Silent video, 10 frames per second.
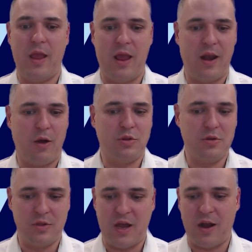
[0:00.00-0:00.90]
And I'll
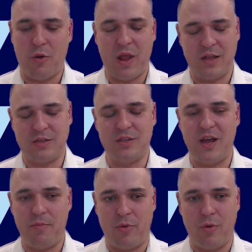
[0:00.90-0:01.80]
do that. I'll get to
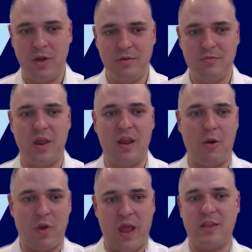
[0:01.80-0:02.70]
that point, and I'll